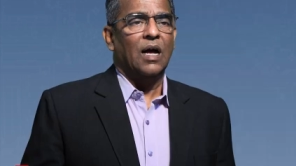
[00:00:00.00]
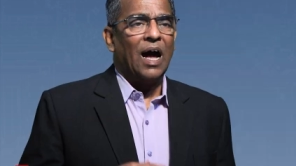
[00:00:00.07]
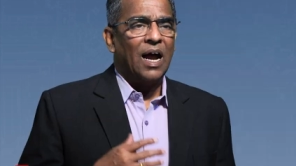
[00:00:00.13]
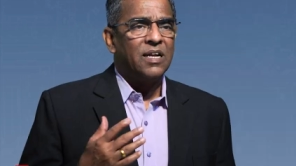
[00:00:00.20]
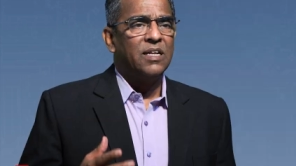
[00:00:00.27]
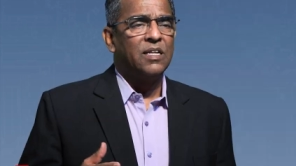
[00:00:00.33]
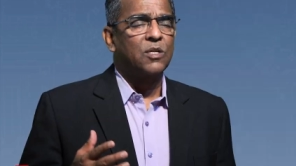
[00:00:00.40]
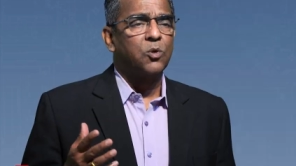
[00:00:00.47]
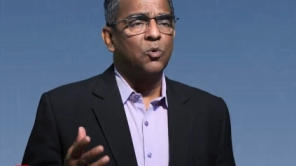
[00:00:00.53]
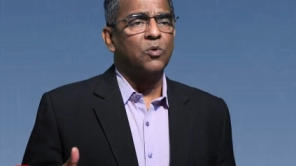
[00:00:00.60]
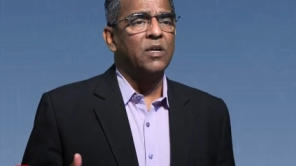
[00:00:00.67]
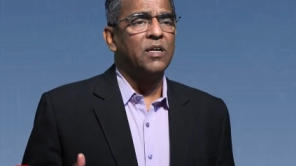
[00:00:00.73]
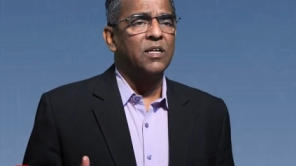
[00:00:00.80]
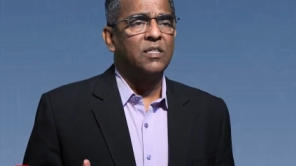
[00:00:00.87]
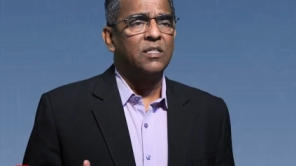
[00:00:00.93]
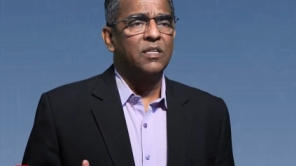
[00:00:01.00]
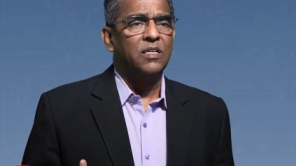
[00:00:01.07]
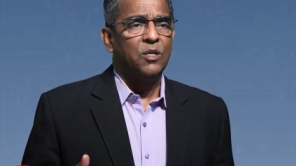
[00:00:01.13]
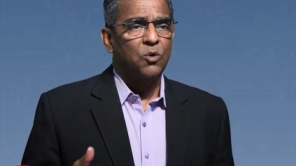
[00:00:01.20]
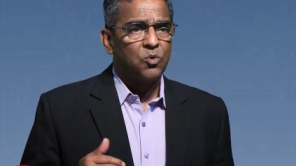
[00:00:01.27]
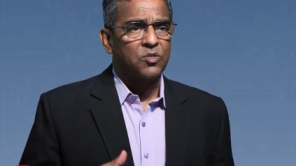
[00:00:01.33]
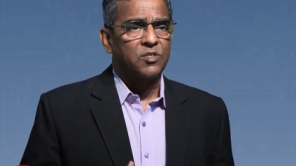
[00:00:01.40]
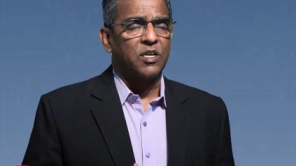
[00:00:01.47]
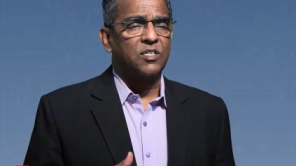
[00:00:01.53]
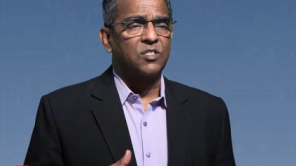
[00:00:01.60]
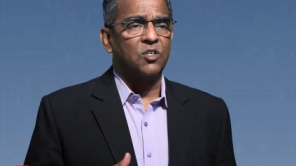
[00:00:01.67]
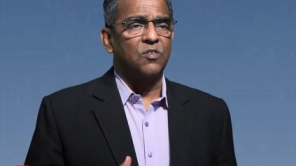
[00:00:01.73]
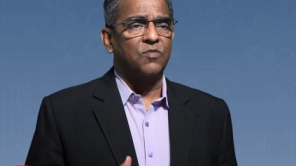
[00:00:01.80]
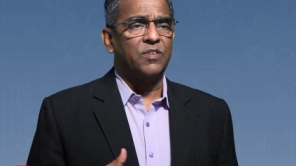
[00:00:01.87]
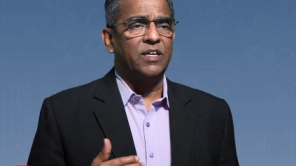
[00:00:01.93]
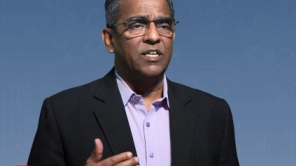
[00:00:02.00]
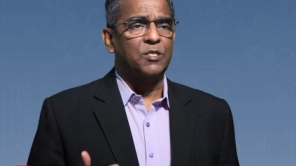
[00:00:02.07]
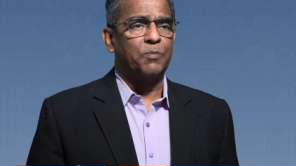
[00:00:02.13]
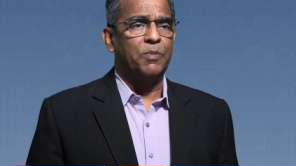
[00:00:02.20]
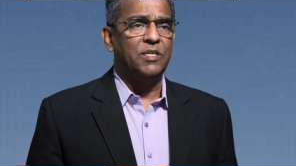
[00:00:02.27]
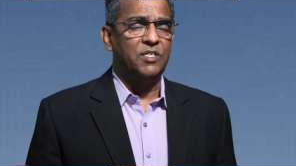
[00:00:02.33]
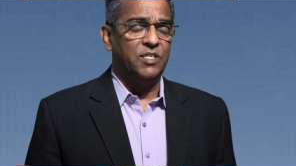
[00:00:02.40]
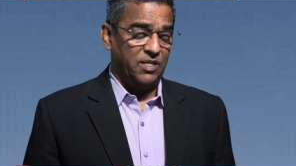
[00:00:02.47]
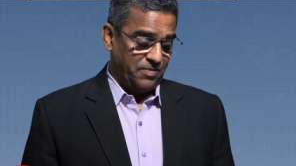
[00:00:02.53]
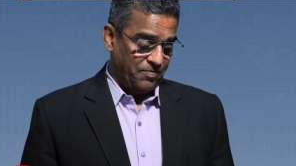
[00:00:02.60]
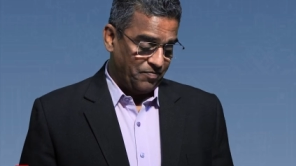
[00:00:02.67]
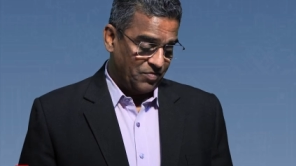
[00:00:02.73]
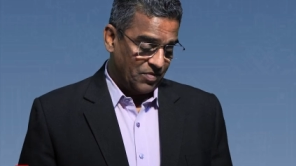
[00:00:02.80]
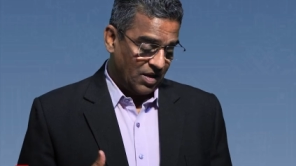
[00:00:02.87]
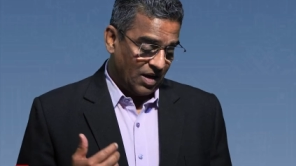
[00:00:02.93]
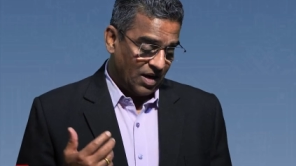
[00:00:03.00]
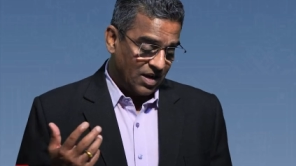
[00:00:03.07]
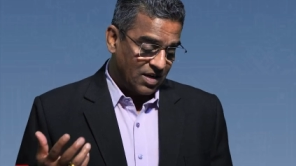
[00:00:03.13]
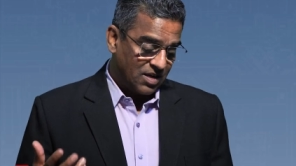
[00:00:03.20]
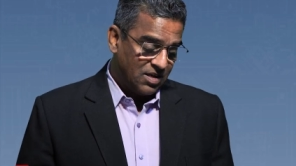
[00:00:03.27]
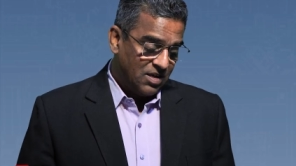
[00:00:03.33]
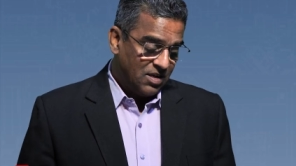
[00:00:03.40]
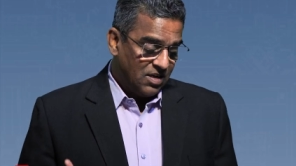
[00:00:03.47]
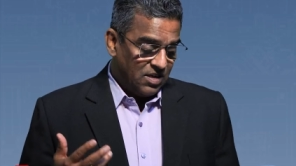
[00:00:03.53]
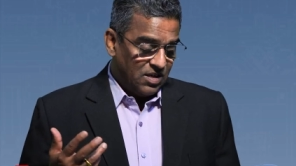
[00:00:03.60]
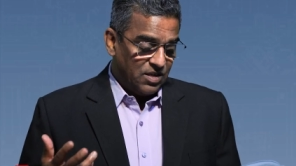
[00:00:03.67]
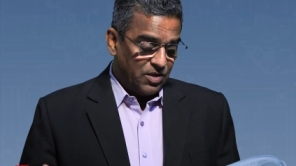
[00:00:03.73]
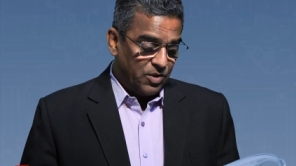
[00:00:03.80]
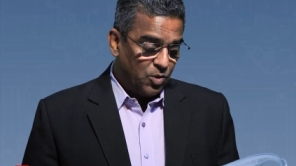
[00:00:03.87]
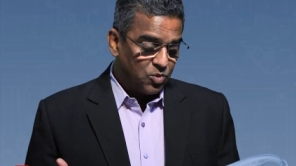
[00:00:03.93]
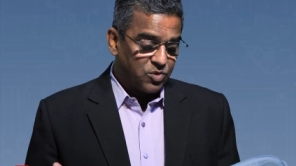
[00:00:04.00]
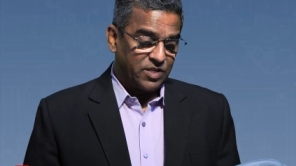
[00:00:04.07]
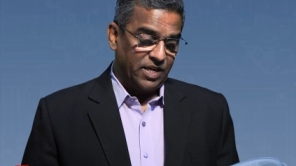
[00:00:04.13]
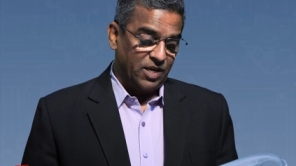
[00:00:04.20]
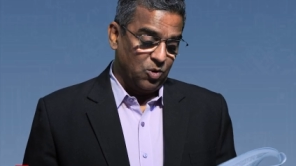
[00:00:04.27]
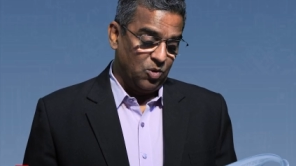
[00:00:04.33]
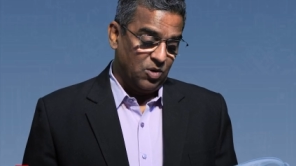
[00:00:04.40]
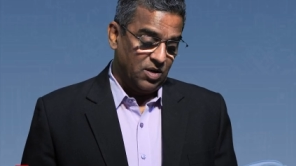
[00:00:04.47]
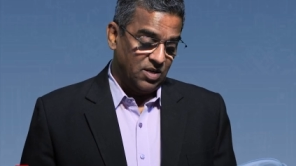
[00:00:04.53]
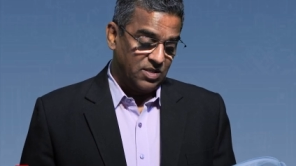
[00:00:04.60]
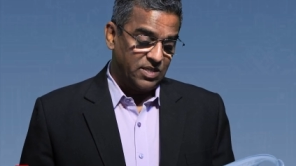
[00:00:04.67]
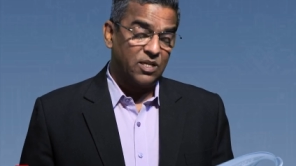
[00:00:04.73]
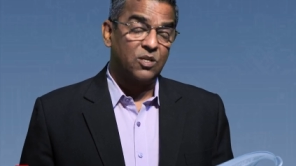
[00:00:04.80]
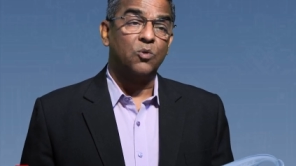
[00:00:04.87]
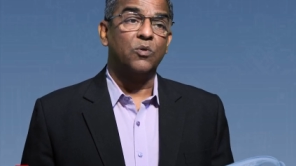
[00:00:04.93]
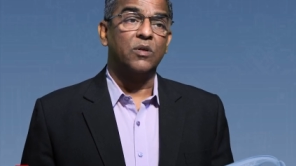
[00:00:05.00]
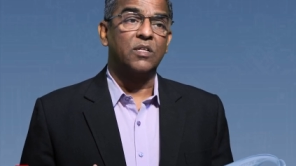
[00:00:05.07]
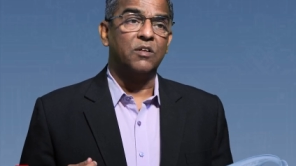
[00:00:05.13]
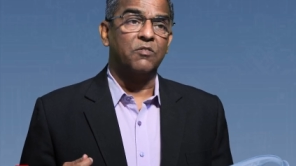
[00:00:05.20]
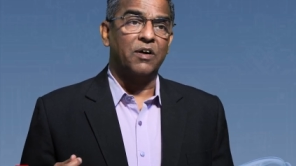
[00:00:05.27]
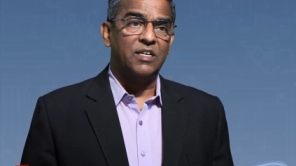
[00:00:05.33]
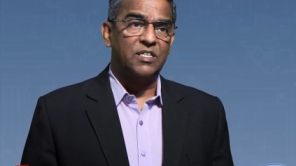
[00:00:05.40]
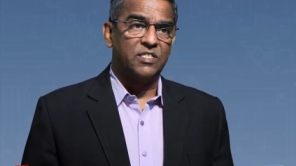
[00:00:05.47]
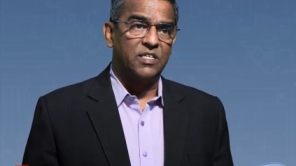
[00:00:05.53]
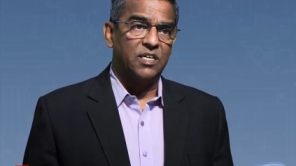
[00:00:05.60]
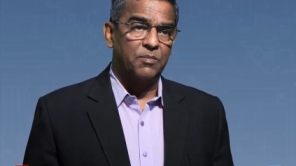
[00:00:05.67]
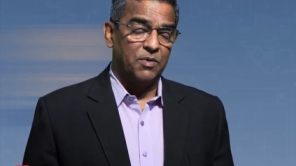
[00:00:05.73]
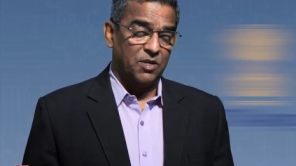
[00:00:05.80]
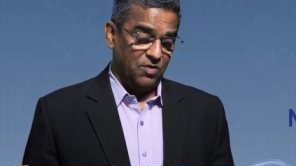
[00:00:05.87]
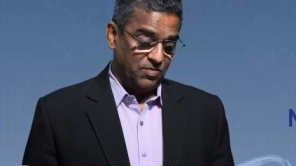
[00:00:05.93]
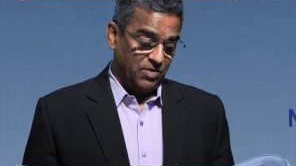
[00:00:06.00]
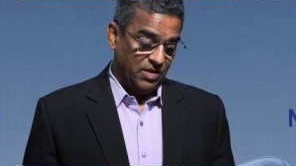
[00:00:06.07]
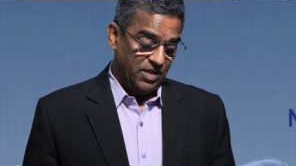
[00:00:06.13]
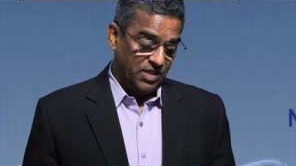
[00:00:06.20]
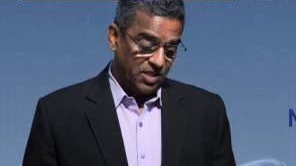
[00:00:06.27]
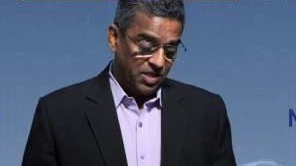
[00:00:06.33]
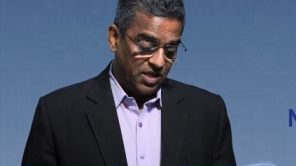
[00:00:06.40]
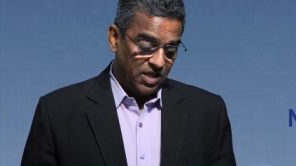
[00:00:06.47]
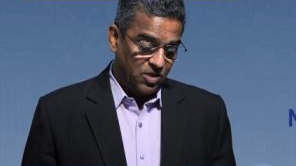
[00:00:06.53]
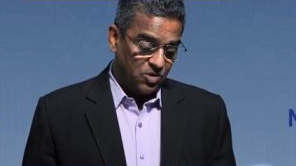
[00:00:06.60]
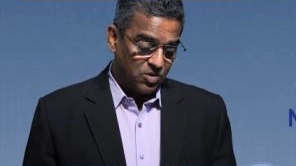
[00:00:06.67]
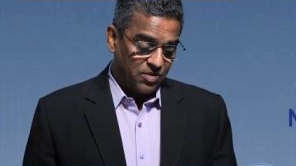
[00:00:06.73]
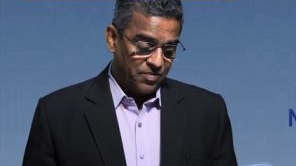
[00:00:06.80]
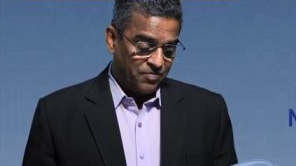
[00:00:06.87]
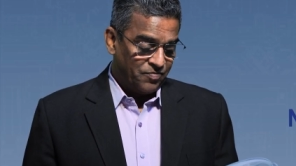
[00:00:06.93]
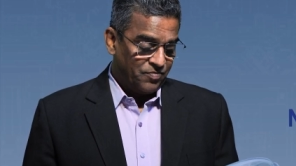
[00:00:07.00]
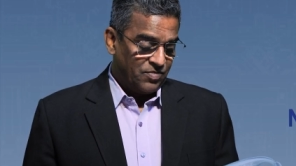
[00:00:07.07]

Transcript: And included in the new structure of the SPG are new stakeholders, including the Vice Chairman of the Niti Aayog,